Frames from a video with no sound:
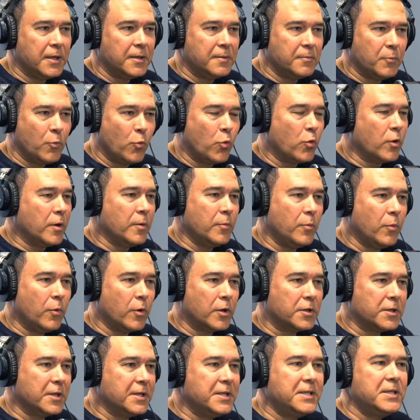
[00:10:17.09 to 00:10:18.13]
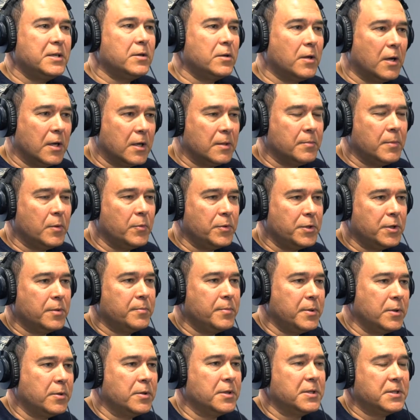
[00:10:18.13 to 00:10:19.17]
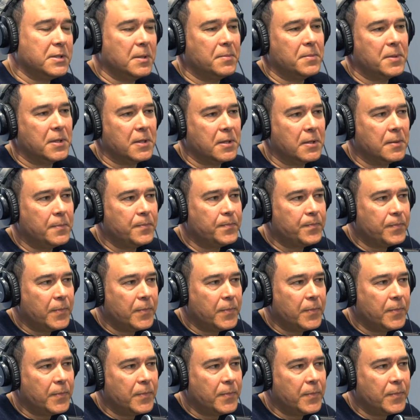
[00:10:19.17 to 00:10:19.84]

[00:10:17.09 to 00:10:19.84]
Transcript: and worked a deal on it. But when you're building something,